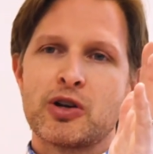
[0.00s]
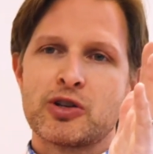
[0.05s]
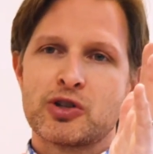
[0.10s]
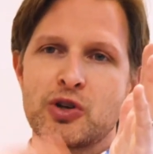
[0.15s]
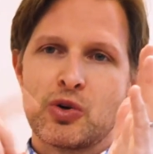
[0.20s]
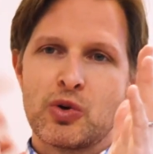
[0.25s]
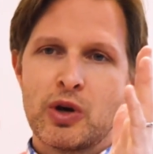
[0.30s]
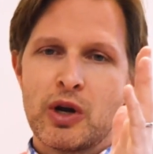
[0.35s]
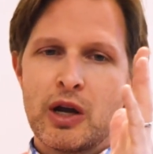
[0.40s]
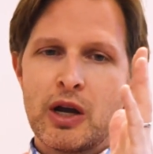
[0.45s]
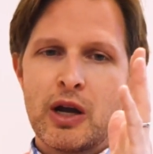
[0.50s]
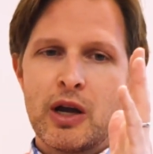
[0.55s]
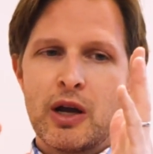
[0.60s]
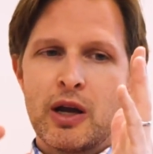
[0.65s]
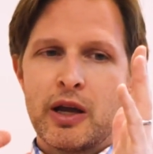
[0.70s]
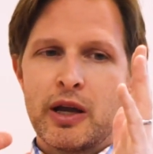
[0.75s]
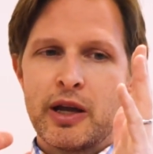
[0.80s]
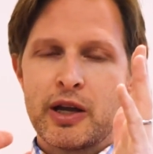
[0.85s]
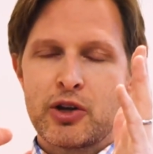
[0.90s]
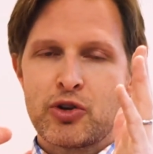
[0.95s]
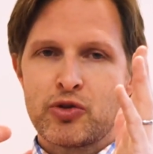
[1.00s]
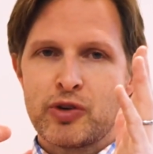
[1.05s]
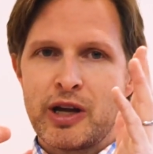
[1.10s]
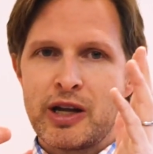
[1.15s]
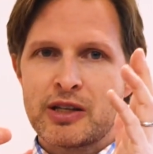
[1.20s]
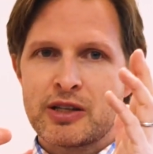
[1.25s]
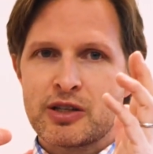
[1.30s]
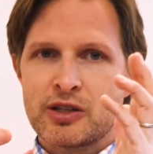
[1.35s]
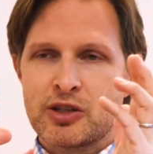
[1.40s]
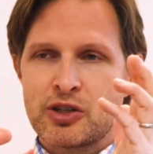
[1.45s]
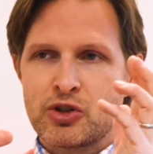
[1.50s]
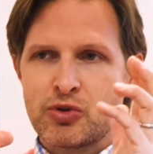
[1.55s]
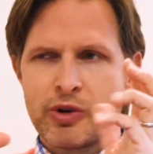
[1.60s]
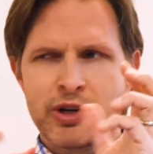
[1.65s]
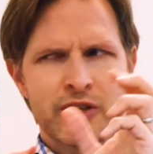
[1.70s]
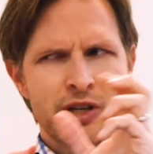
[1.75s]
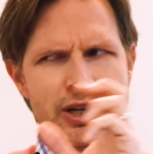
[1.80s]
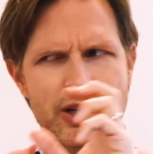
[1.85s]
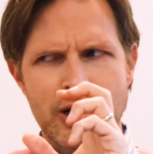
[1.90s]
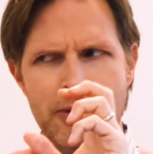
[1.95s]
So it creates a
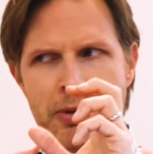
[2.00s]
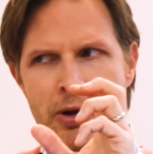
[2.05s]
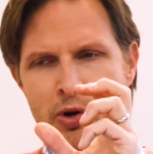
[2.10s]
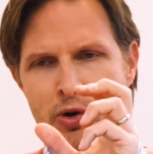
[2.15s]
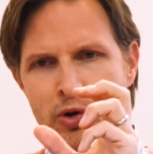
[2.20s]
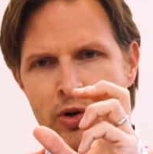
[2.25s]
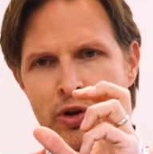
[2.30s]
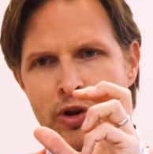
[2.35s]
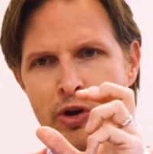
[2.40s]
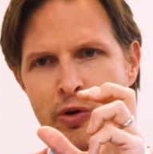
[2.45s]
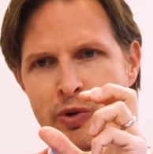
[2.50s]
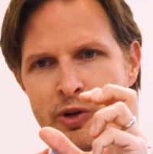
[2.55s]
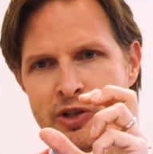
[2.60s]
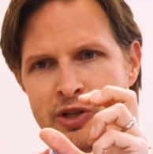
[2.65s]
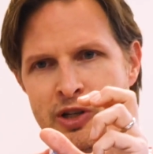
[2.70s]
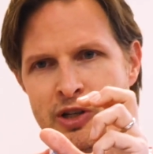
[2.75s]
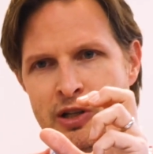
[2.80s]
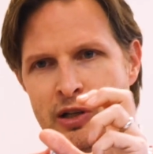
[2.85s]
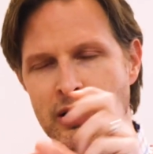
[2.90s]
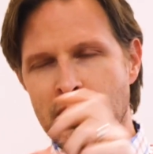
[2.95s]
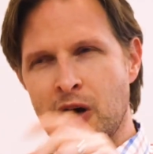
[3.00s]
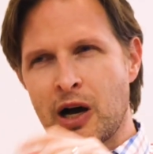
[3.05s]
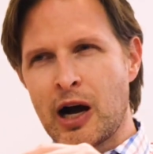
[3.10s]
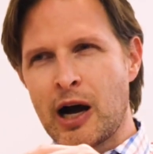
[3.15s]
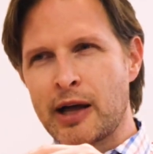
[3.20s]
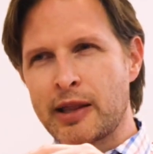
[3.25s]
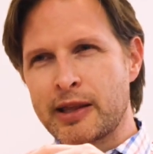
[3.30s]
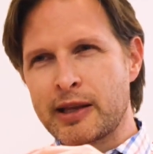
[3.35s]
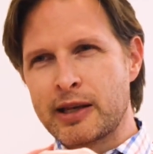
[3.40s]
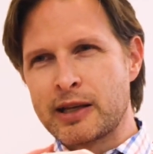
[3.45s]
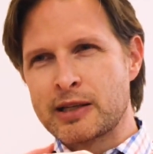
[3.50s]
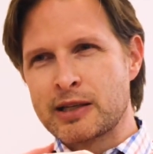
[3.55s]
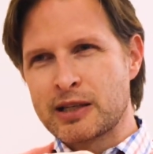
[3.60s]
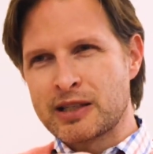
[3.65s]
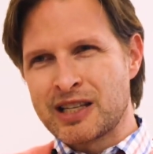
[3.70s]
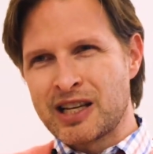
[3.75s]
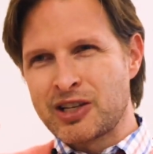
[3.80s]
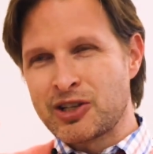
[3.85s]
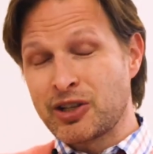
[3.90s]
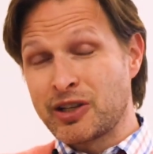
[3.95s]
situation I talked about earlier, which is a law that is
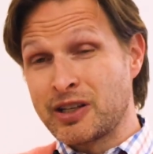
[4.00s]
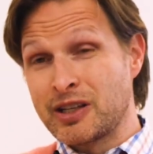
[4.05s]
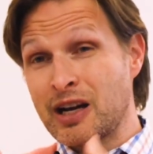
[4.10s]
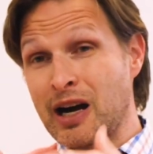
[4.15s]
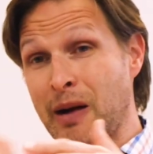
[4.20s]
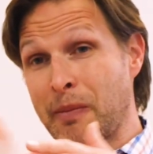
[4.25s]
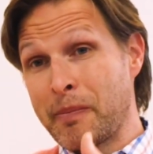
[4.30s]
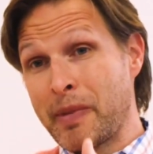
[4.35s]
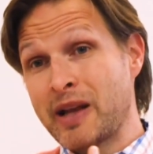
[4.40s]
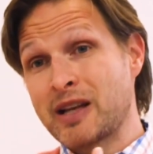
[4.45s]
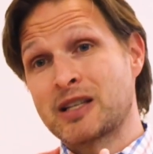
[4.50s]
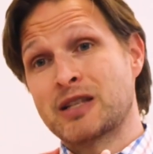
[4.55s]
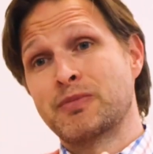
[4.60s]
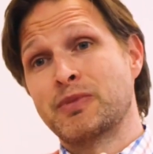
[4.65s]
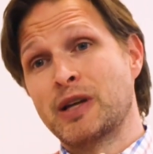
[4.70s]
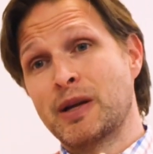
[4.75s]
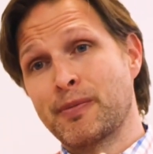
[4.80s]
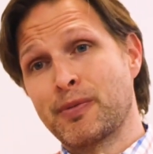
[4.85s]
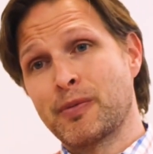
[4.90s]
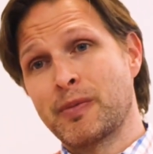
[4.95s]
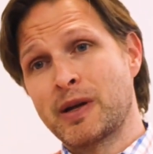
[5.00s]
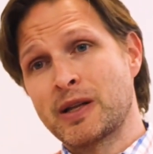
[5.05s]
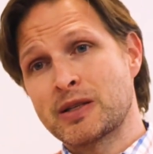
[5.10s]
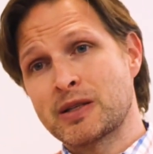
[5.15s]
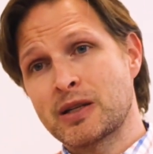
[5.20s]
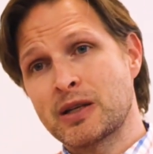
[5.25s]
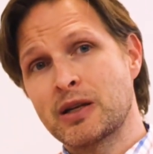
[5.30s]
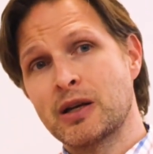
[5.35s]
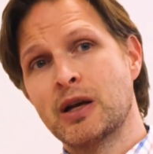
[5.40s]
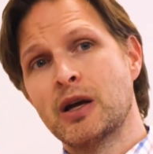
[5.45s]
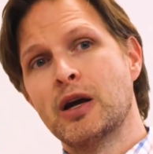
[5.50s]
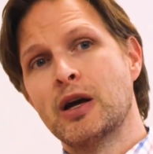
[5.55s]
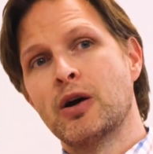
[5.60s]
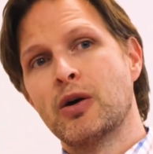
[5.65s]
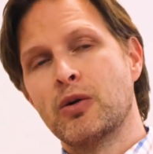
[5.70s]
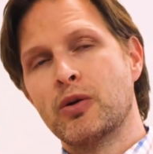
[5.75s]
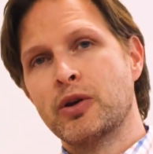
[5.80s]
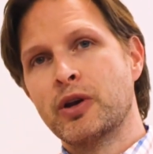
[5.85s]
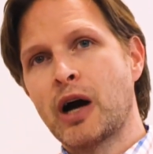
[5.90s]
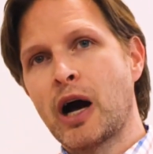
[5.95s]
essentially not meant to be implemented,
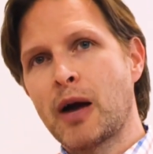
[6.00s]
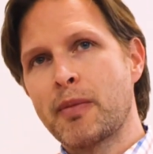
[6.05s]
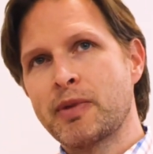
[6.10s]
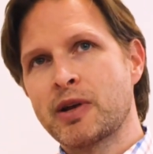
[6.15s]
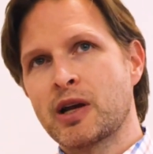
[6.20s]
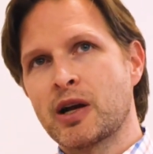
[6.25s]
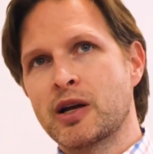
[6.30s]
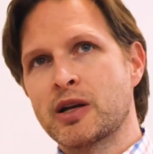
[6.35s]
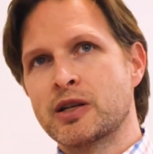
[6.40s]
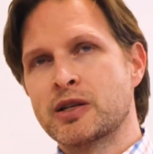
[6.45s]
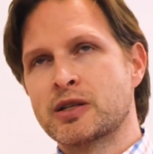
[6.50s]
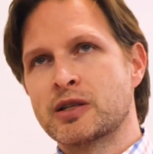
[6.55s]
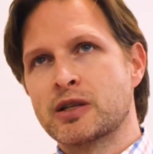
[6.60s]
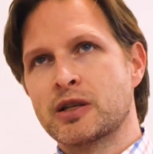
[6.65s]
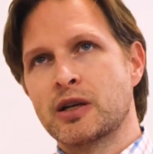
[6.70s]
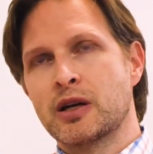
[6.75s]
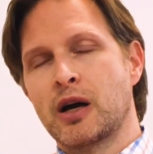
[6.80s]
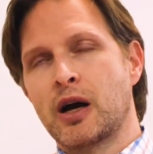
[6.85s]
not because